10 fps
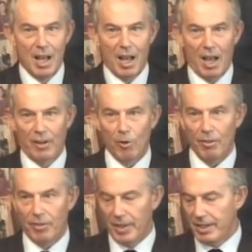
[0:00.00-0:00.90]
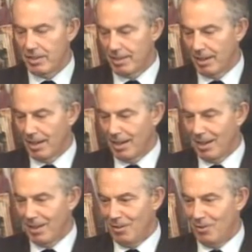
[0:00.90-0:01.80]
are not things
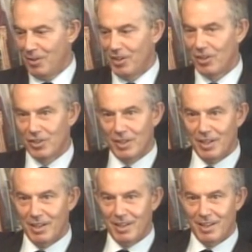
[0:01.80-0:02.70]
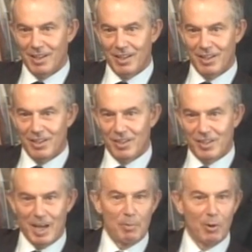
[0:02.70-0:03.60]
that are just
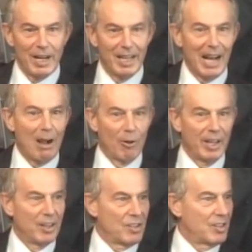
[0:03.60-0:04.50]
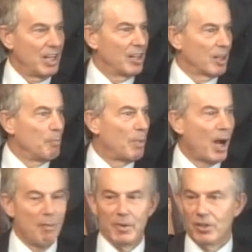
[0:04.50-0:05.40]
separated out in a
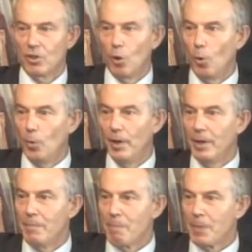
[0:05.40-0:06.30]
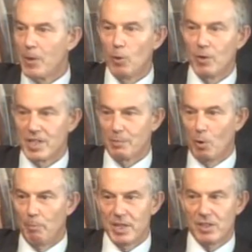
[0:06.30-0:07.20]
compartment called tourism
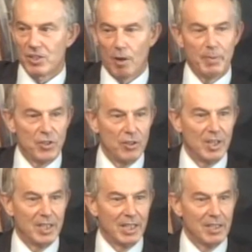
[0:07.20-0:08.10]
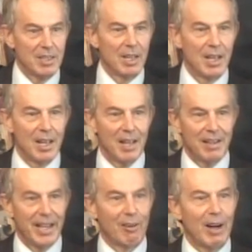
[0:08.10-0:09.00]
or business opportunities.
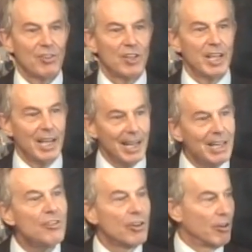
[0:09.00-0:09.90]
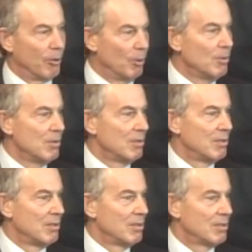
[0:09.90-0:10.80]
They are actually integral
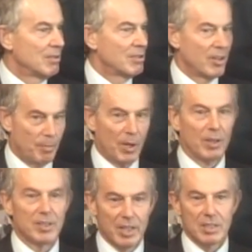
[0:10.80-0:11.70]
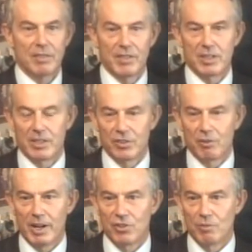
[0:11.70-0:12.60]
to the politics of this
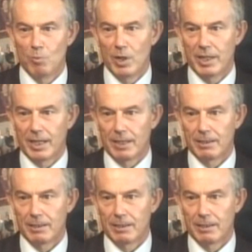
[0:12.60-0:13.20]
situation working.